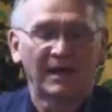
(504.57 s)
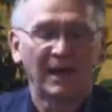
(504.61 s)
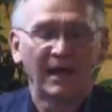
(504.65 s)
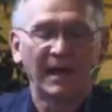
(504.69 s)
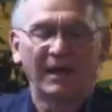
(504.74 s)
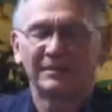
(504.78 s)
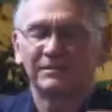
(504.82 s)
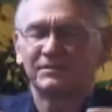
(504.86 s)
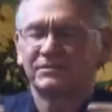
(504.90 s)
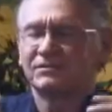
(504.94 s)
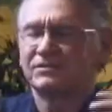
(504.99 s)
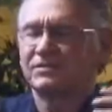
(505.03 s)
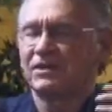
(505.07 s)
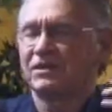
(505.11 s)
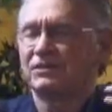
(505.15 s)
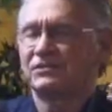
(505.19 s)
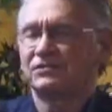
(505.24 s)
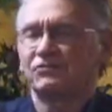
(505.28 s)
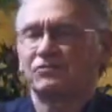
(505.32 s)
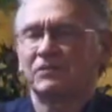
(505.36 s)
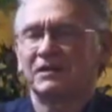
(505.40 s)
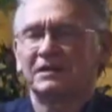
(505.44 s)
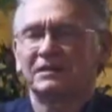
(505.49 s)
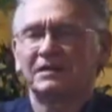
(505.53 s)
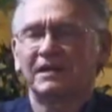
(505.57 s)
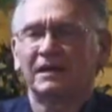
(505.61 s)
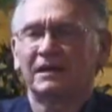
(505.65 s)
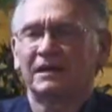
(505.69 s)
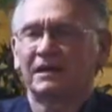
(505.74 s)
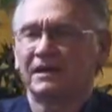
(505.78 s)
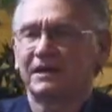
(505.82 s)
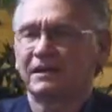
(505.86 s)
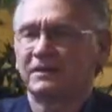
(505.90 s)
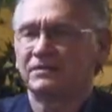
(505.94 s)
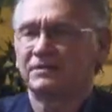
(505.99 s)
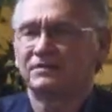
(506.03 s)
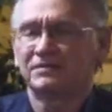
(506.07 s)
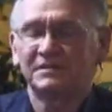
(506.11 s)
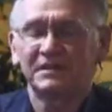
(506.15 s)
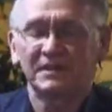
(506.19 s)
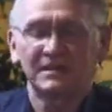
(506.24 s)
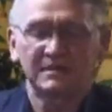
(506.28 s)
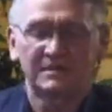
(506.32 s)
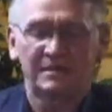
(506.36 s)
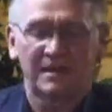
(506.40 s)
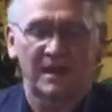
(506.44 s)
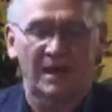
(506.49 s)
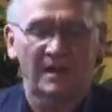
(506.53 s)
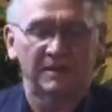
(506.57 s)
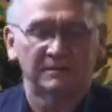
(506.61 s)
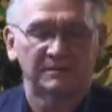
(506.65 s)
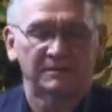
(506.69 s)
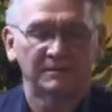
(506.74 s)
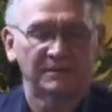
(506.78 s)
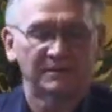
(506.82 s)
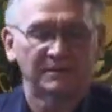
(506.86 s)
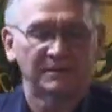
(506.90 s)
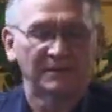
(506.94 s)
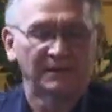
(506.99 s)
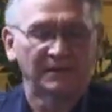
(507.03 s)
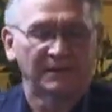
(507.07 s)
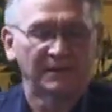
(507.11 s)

and such ridiculous details.